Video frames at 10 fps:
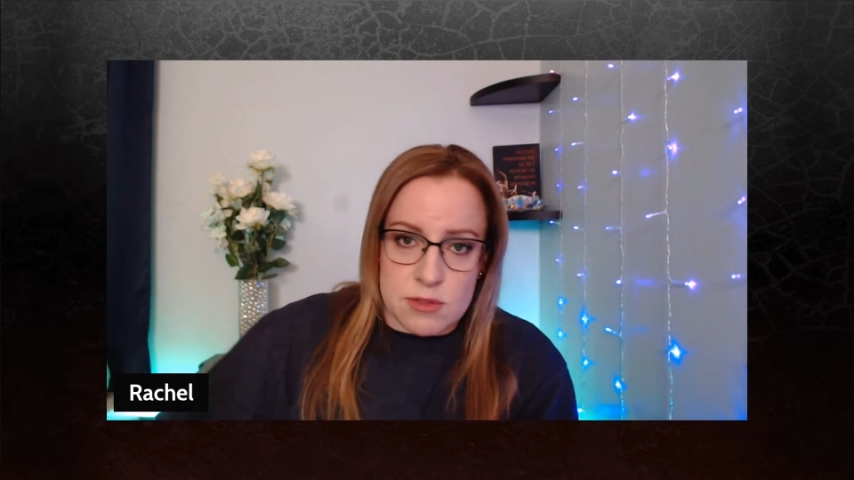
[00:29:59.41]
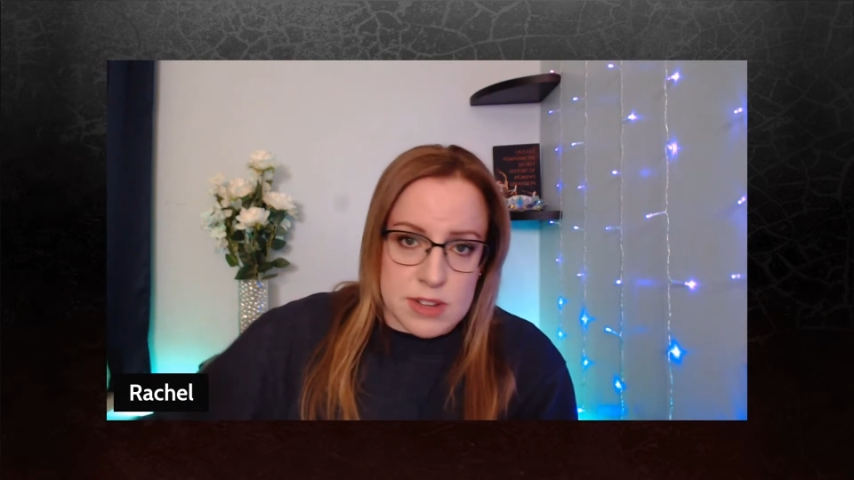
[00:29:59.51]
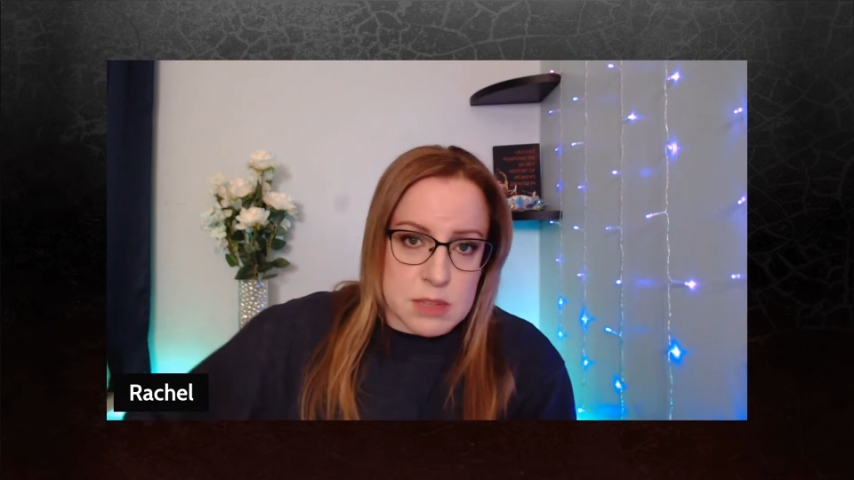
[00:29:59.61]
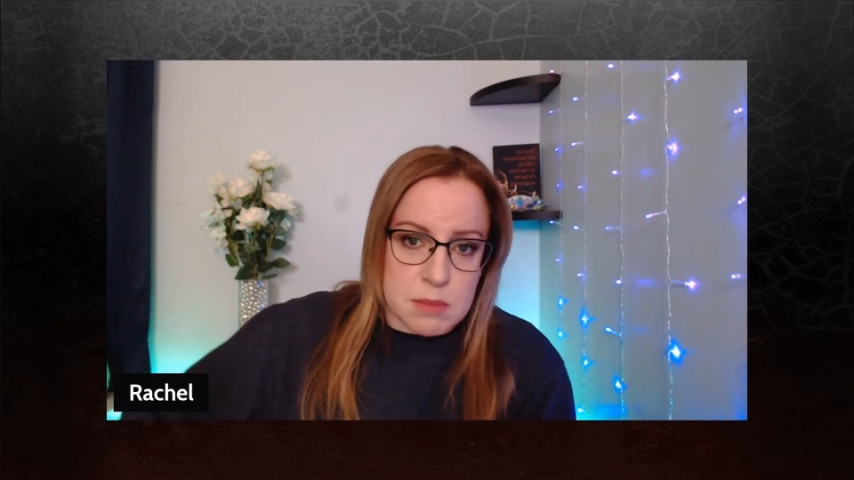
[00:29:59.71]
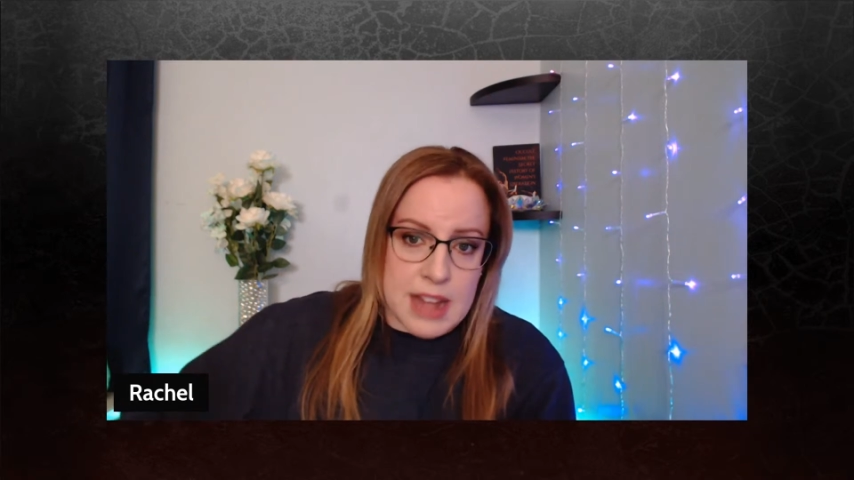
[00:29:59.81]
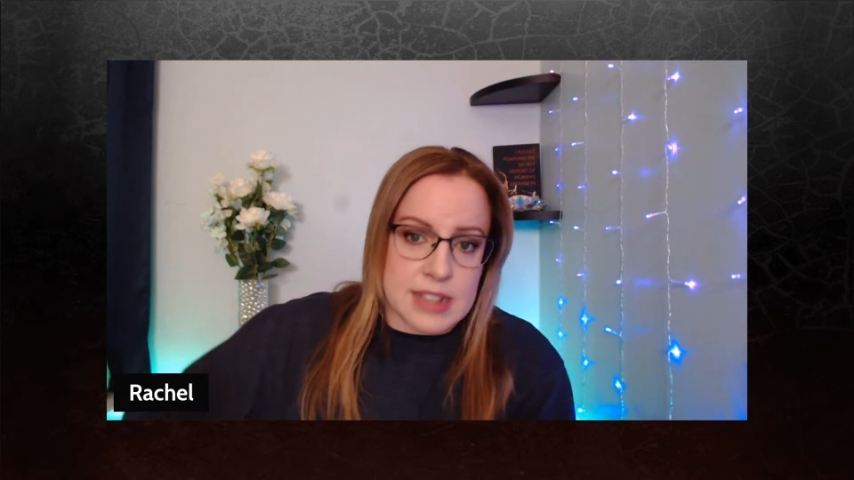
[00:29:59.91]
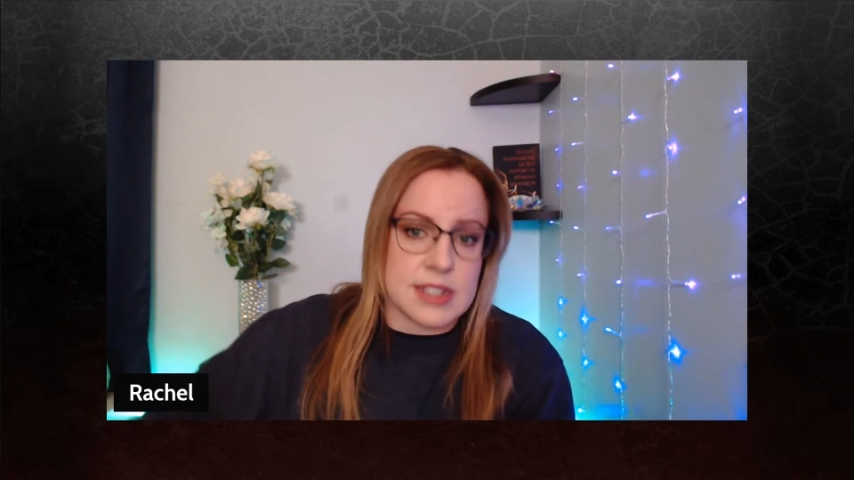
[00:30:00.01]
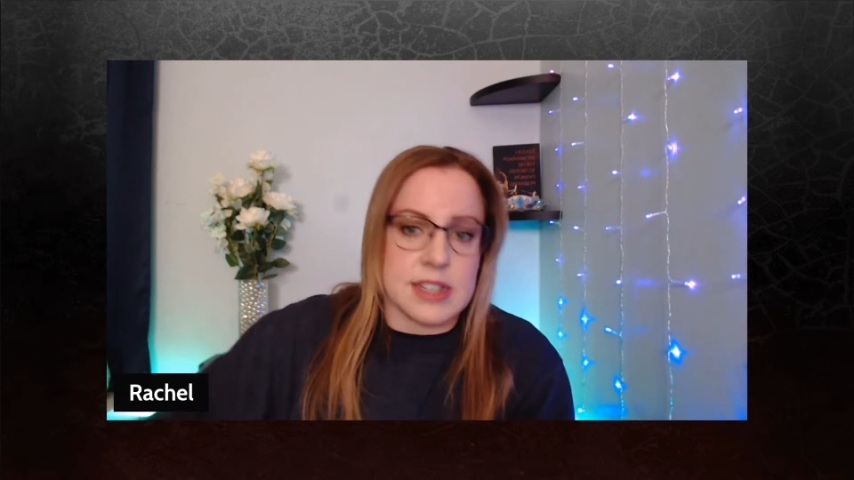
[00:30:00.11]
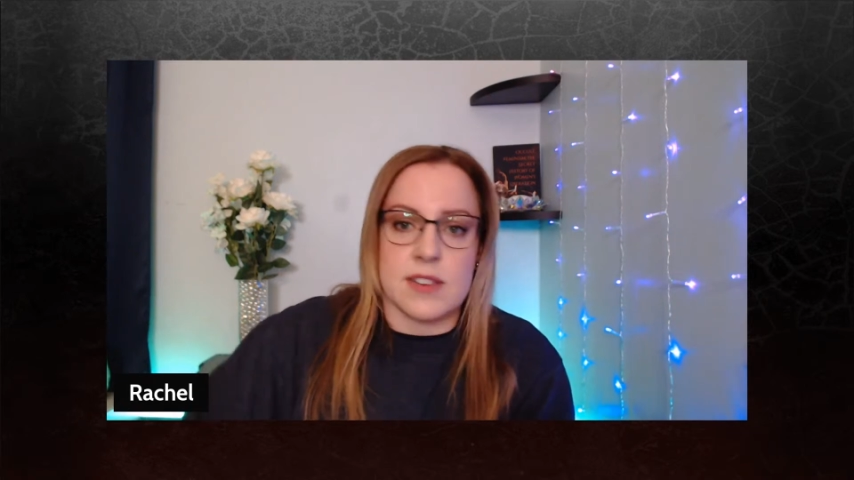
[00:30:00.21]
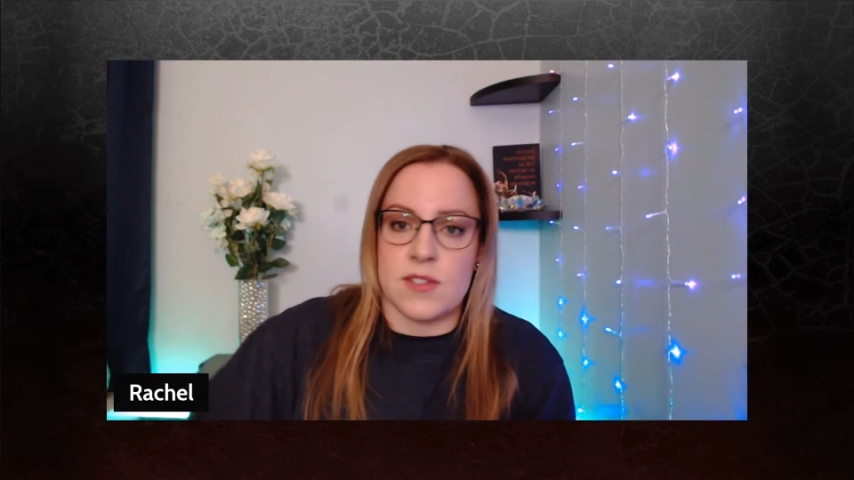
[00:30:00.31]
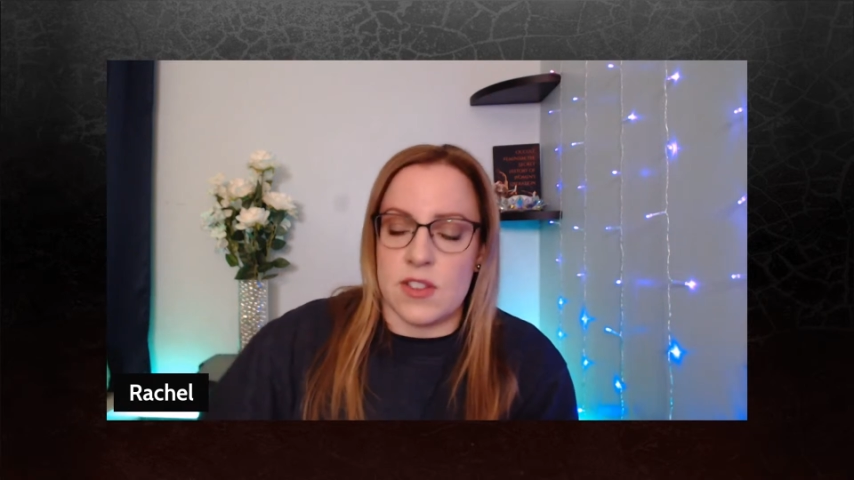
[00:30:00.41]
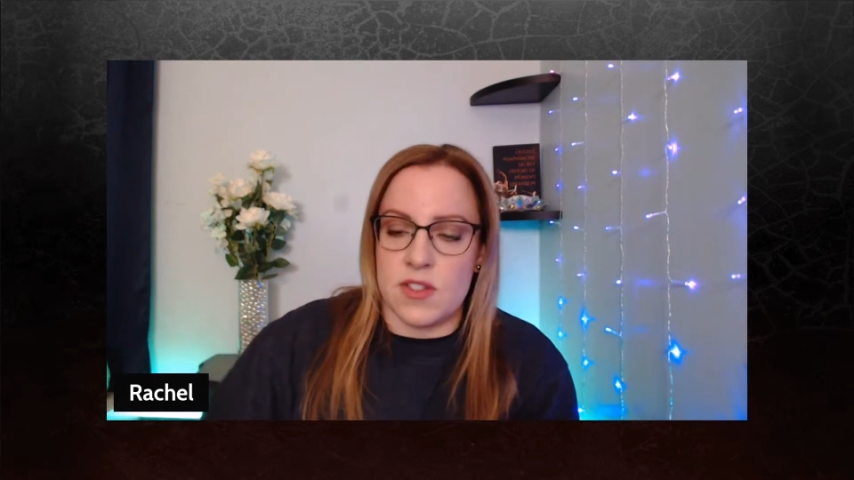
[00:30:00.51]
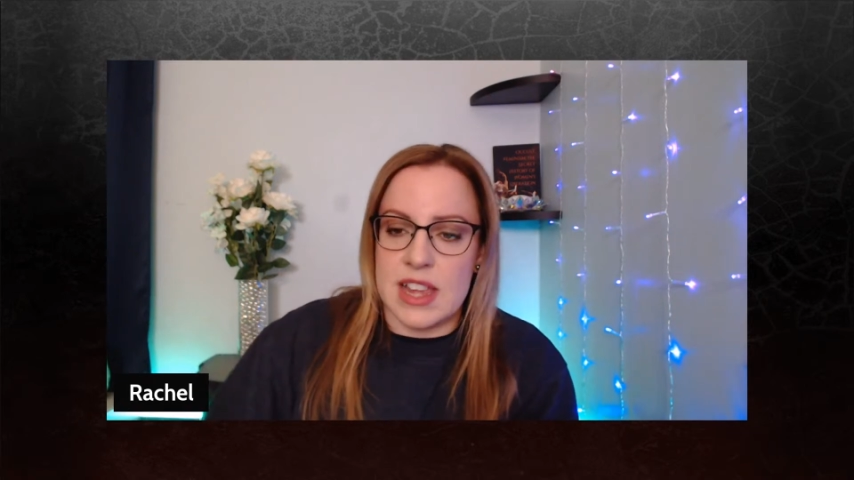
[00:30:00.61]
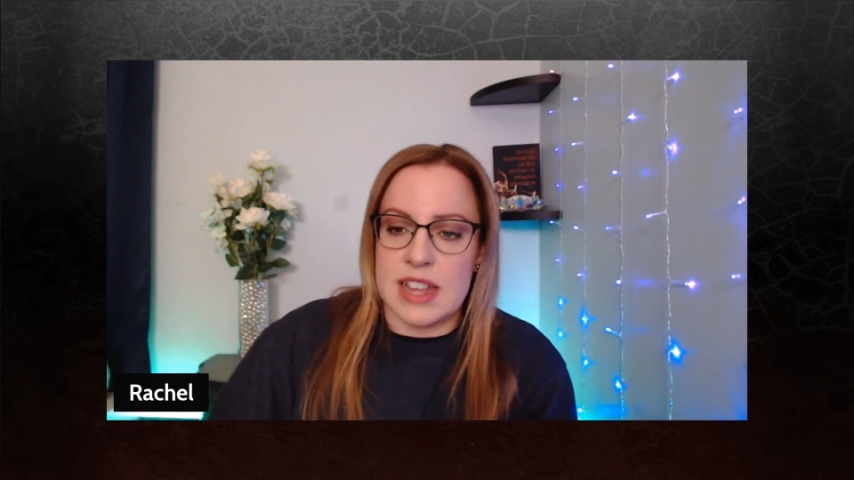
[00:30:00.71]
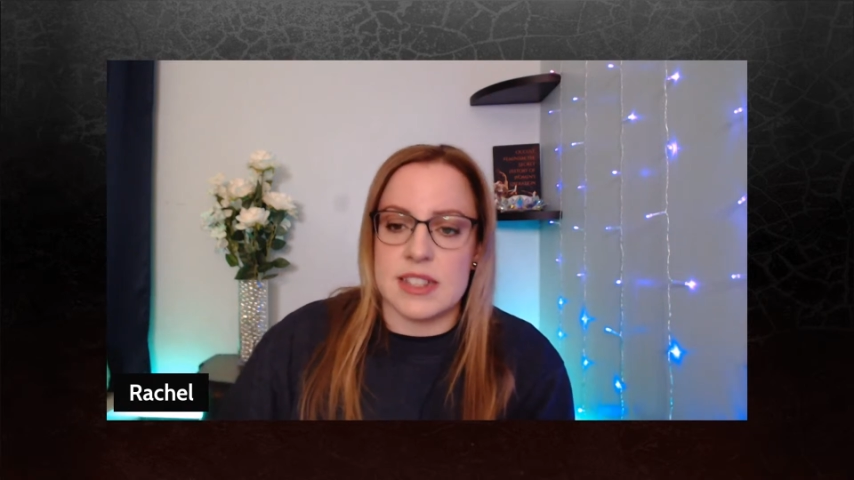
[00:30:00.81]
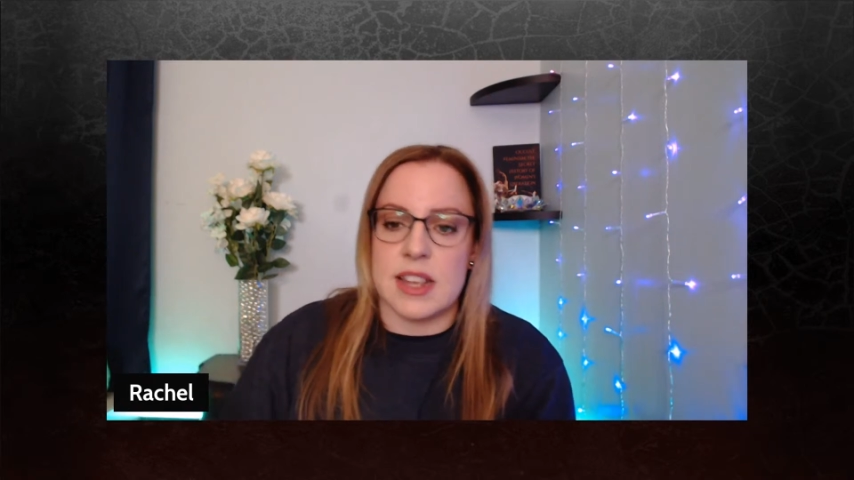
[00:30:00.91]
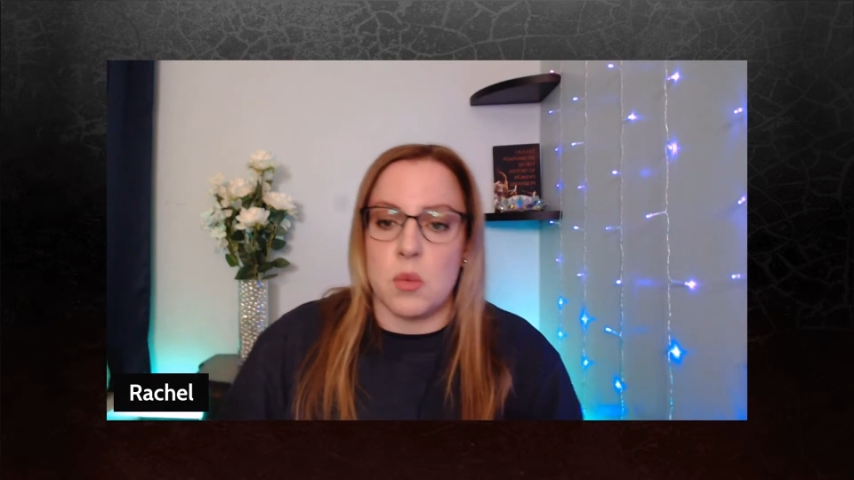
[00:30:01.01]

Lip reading: responds to different things,